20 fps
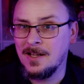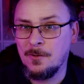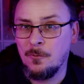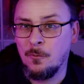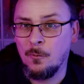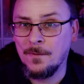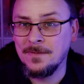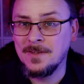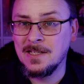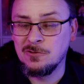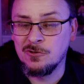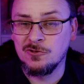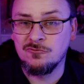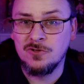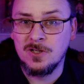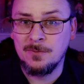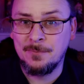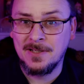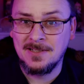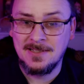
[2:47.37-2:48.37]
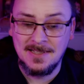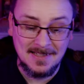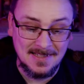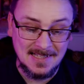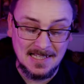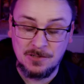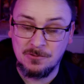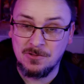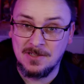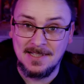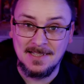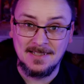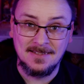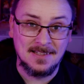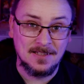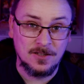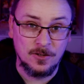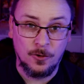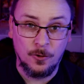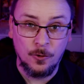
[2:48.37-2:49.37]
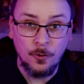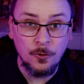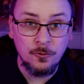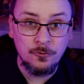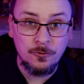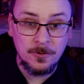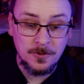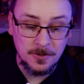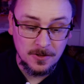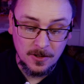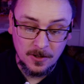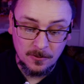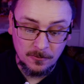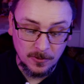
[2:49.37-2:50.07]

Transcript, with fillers: When this was really busy, this was in the hundreds.